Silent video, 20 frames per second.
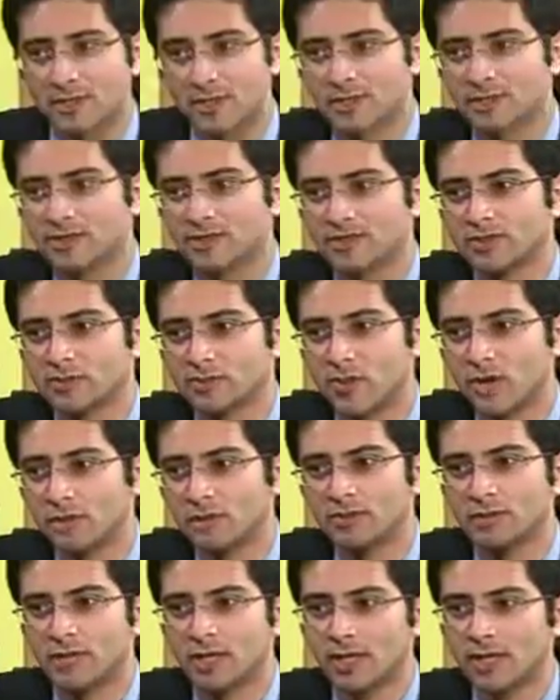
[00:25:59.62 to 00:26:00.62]
in this
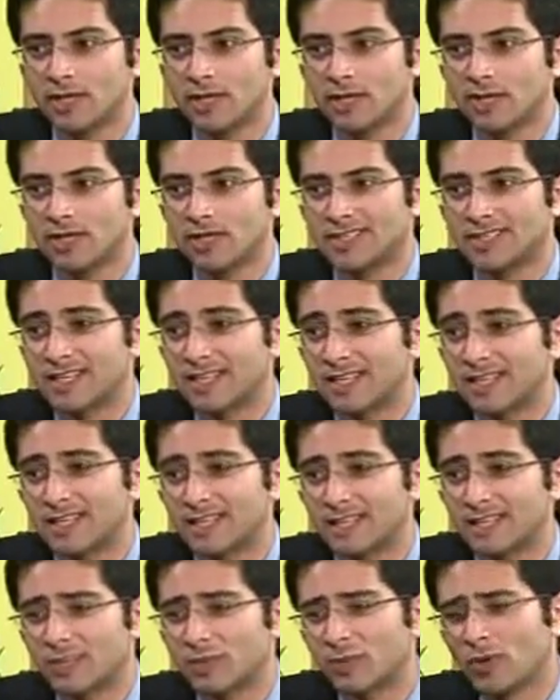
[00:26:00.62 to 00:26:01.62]
realm is the
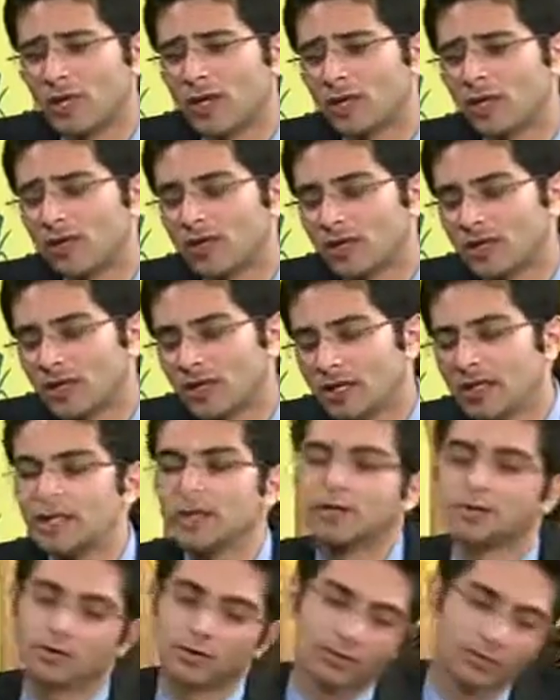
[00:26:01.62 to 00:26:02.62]
idea that, well,
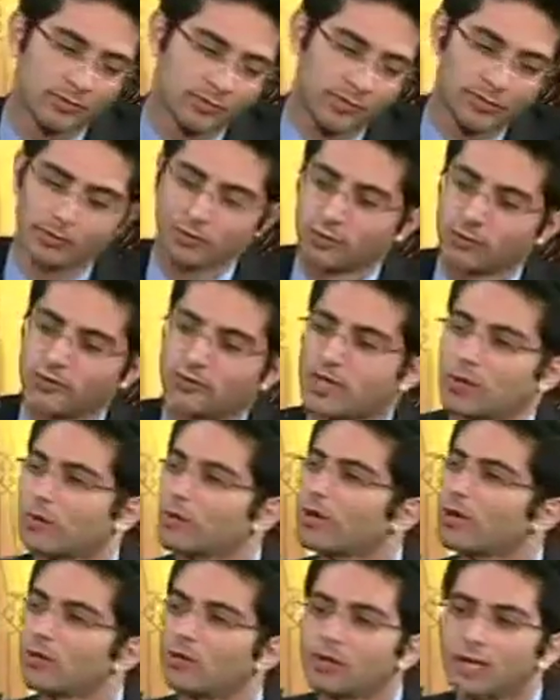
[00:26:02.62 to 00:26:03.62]
either people will say,
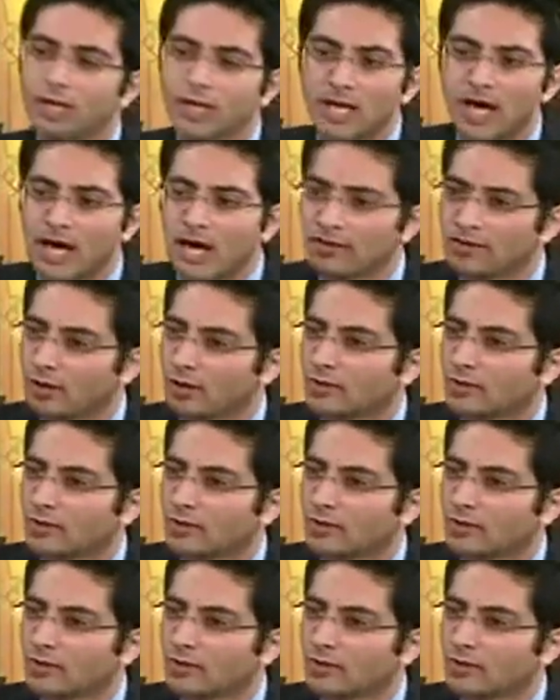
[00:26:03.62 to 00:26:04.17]
we don't really have good